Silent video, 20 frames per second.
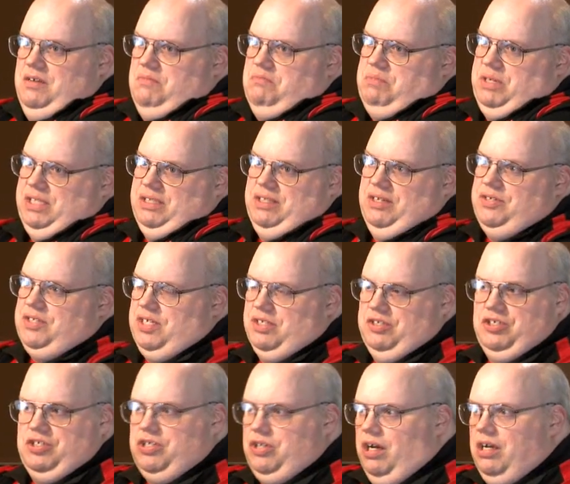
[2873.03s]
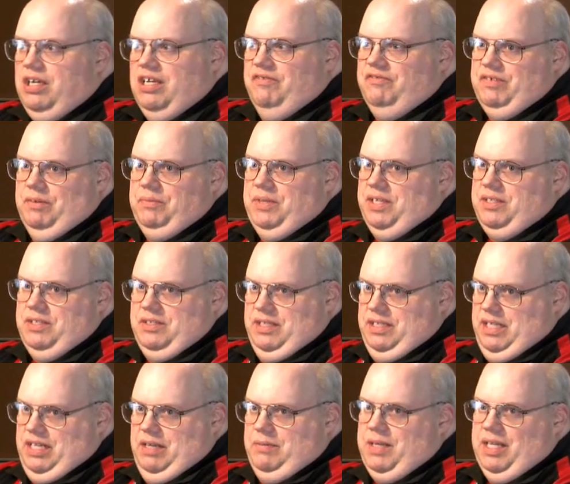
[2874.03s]
but there's a chunk of them that
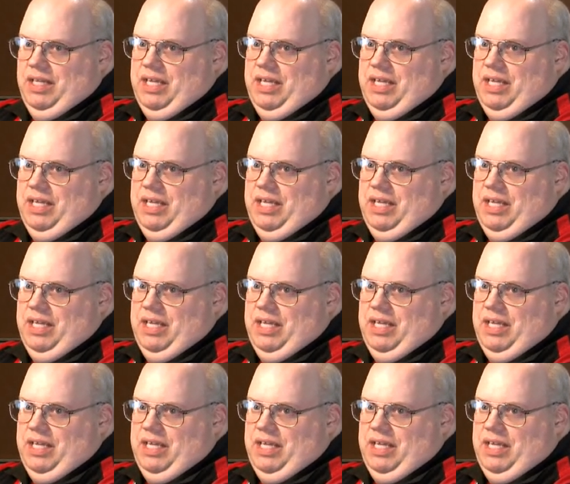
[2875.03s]
the email